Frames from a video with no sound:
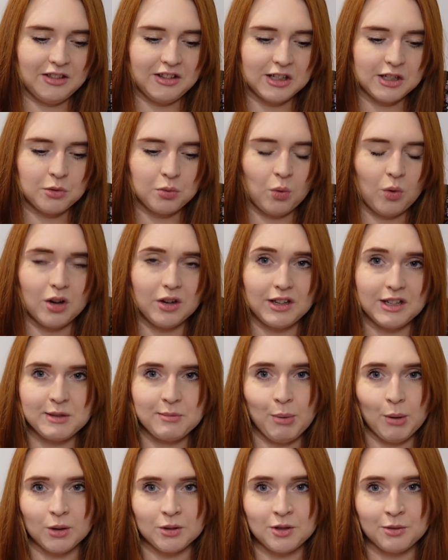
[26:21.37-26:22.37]
this one is
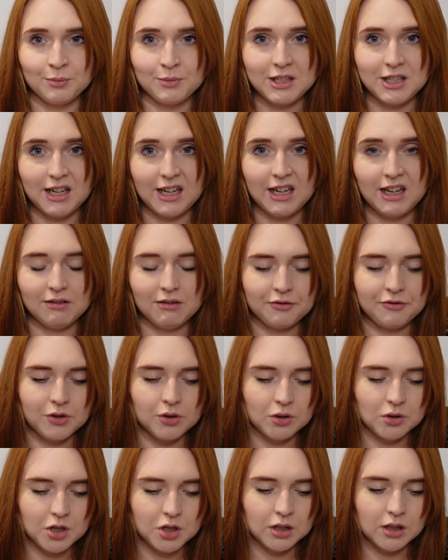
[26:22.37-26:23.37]
bottom tier,
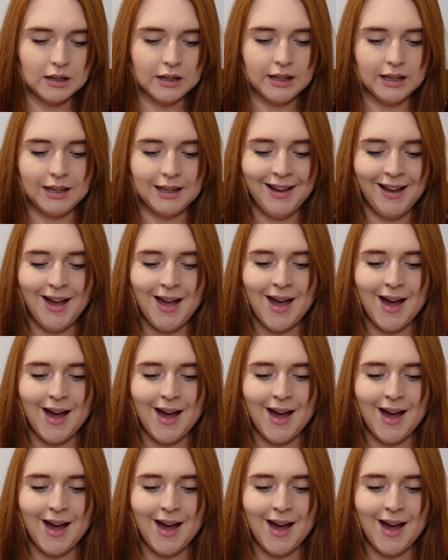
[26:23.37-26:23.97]
unfortunately.